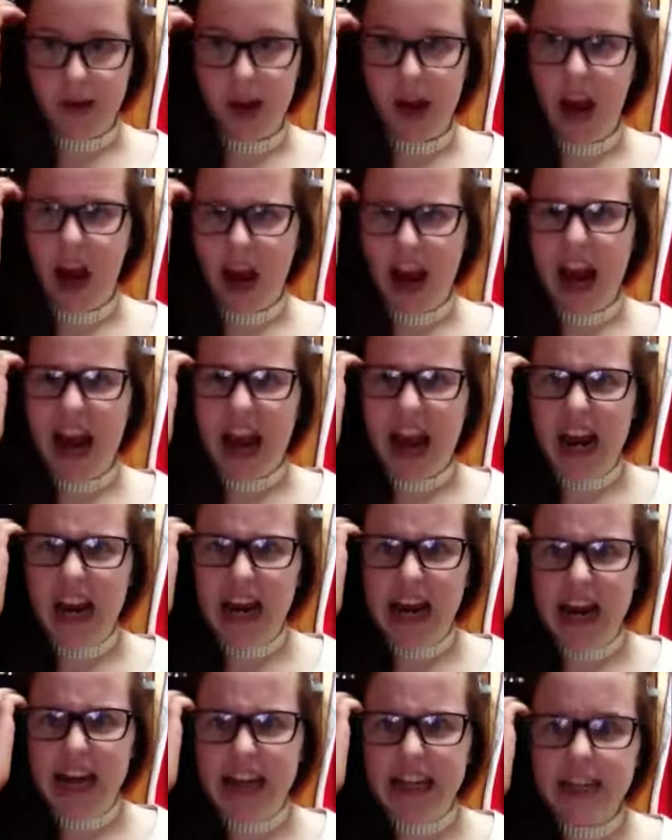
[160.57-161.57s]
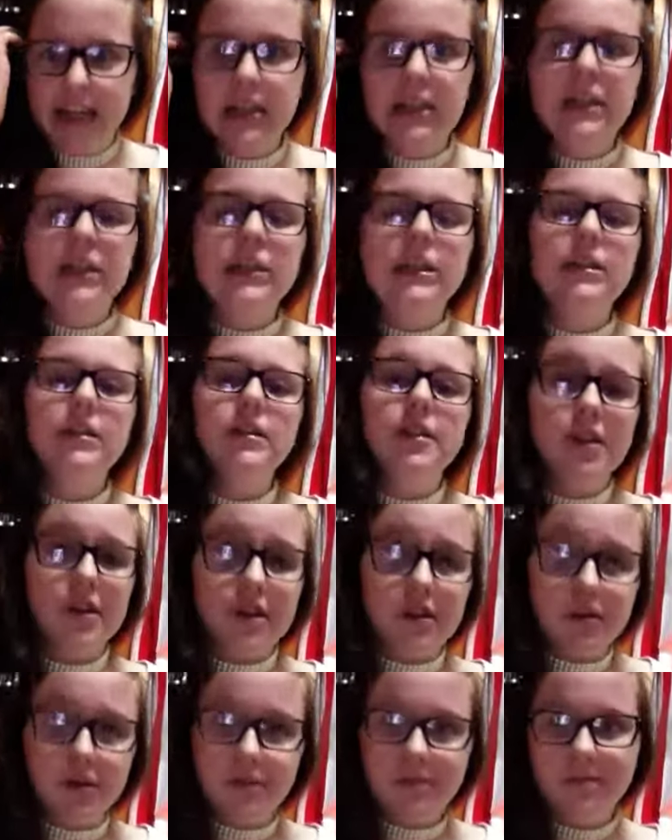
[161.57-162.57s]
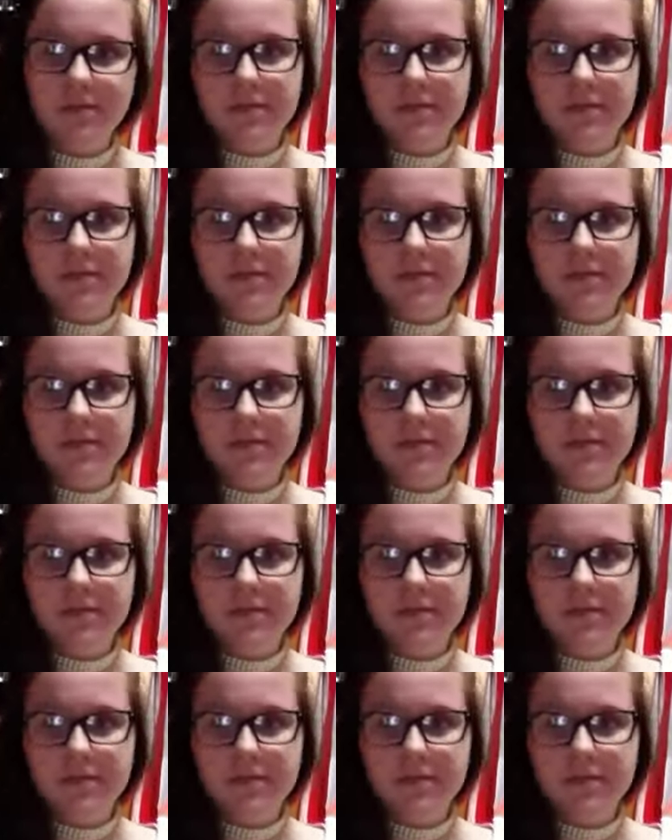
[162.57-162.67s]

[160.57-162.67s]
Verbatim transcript: like, I hate it. So